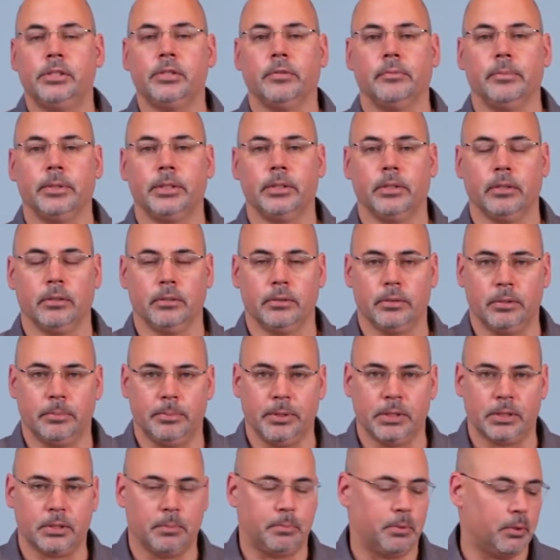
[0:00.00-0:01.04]
of material to be
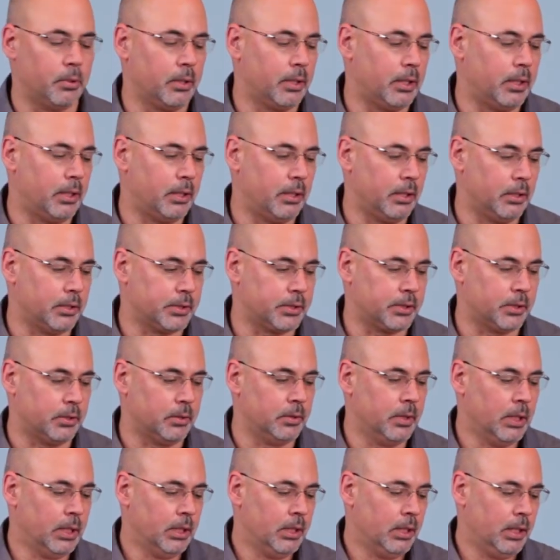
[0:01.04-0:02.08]
supported in there. So
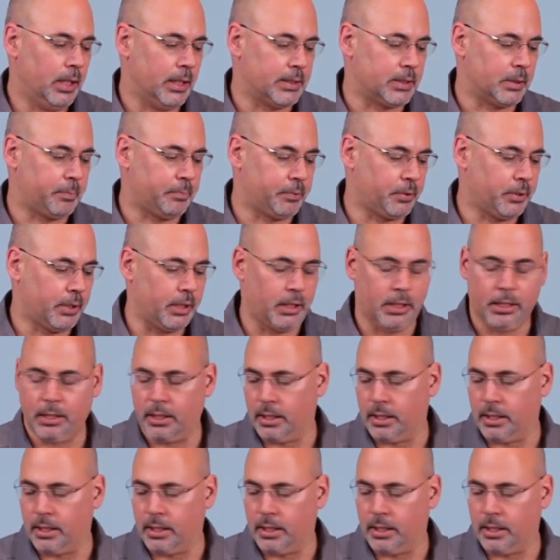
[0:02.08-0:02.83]
it's a pretty